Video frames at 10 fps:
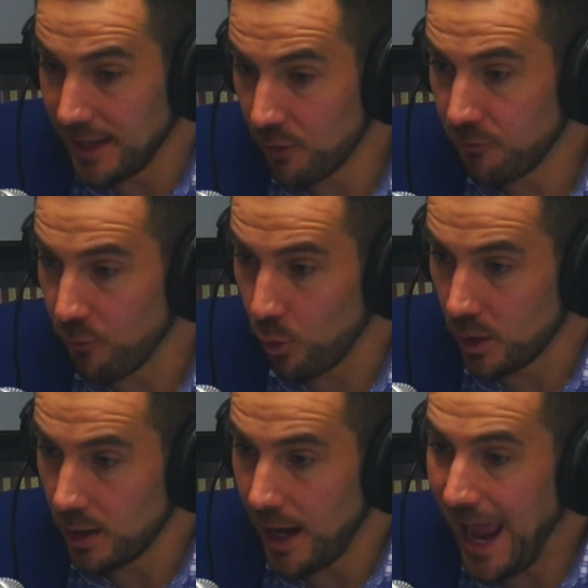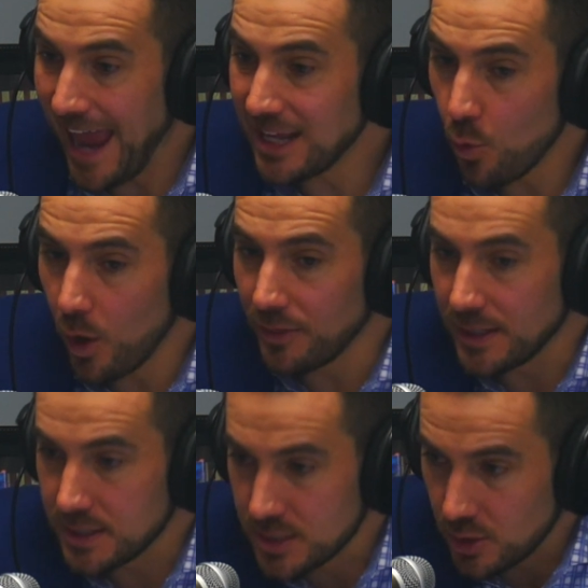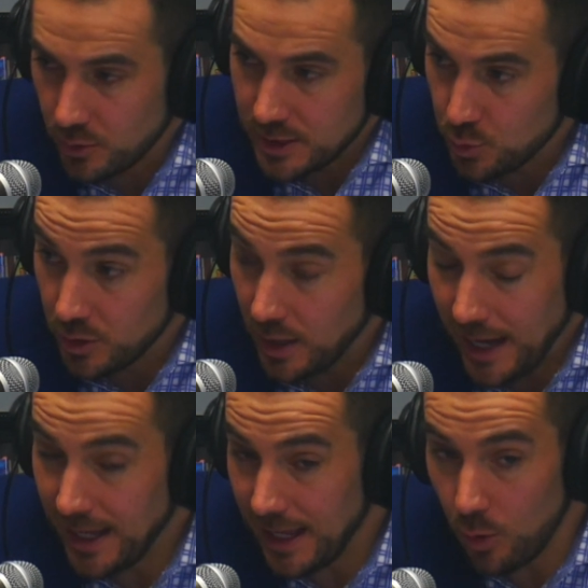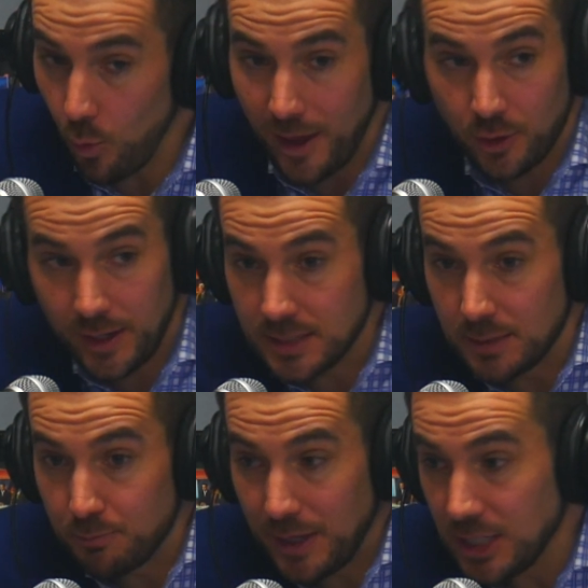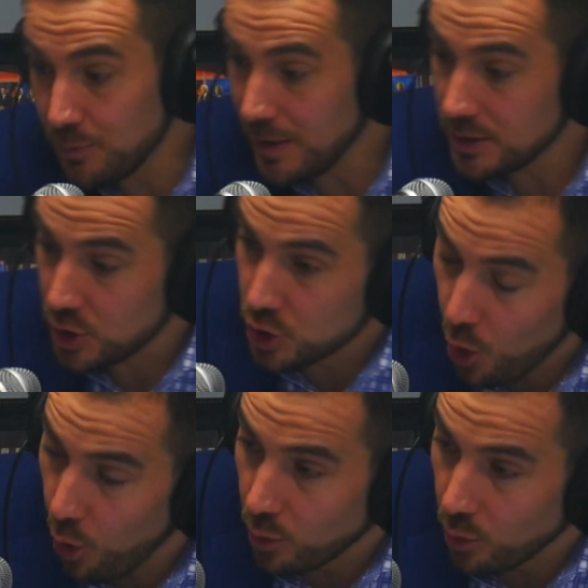And therefore, anyone that disagrees with, whether it's impeachment